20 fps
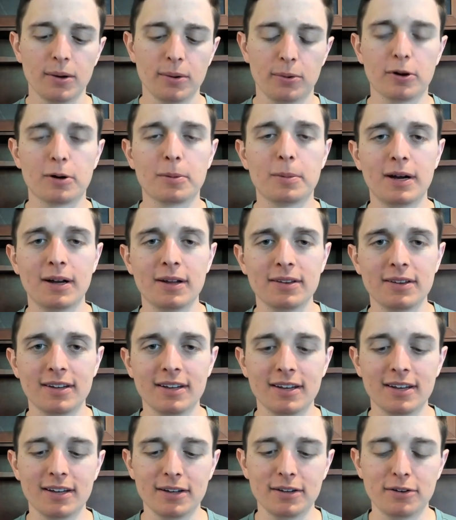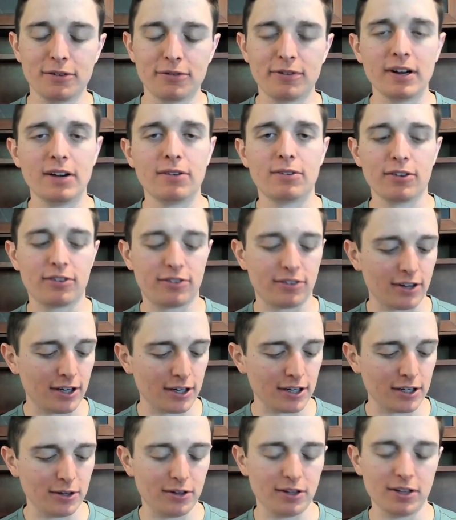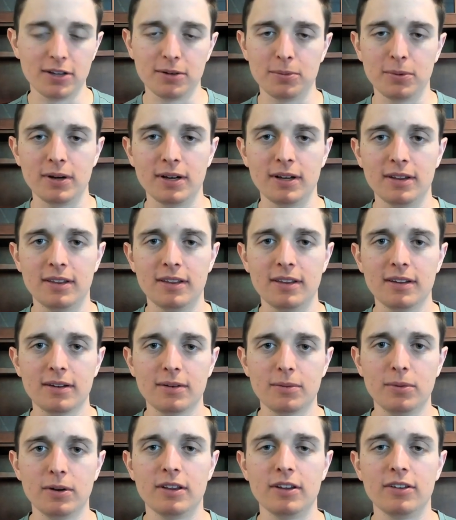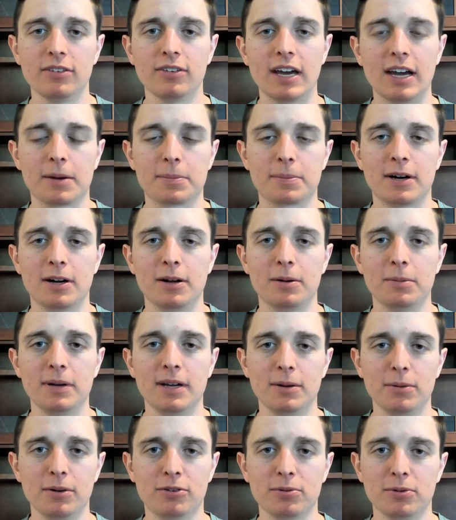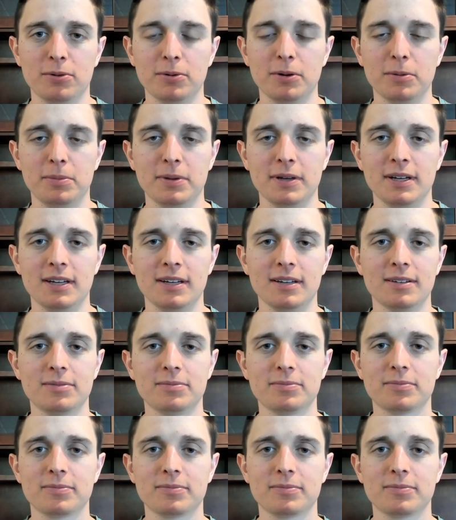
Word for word: What about the your favorite song you did with with the Zac Brown band? Which one would it be?